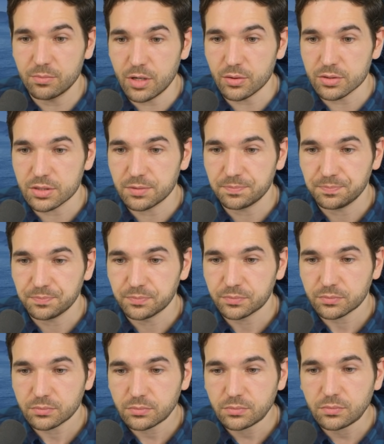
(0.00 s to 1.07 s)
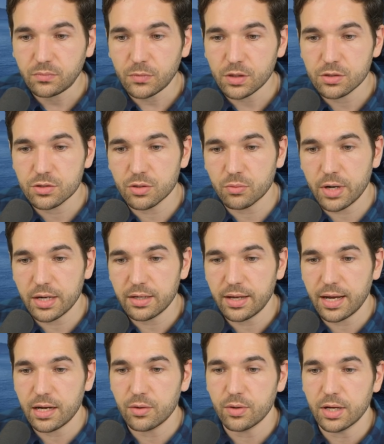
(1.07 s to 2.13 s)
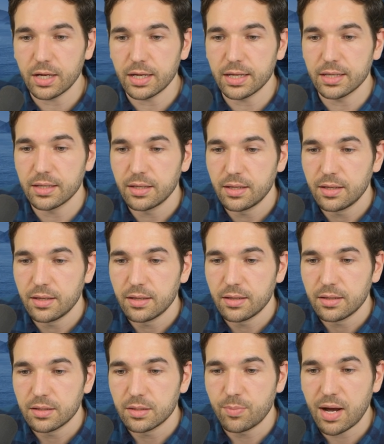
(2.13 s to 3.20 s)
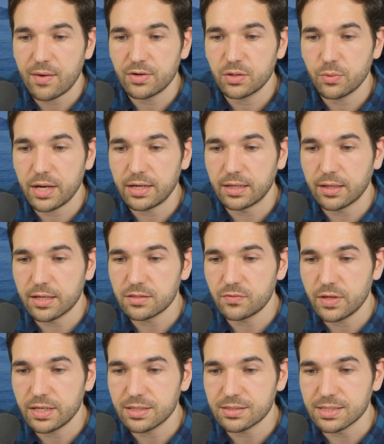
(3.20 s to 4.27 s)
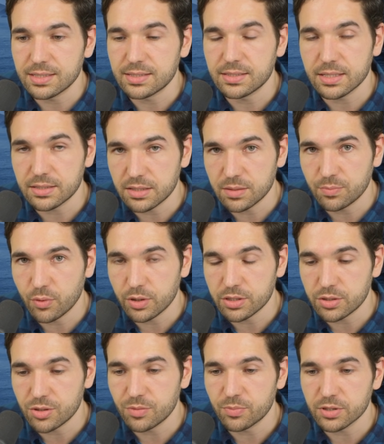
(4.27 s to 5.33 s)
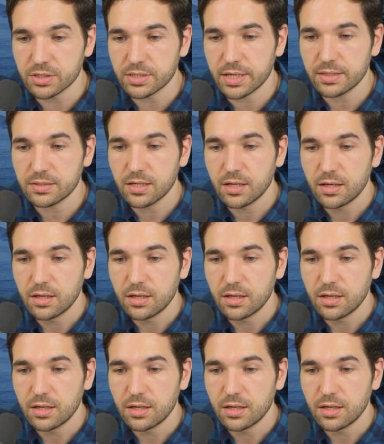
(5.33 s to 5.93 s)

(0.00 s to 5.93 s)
most. So right now, the poverty rate in Las Vegas is 16.2%.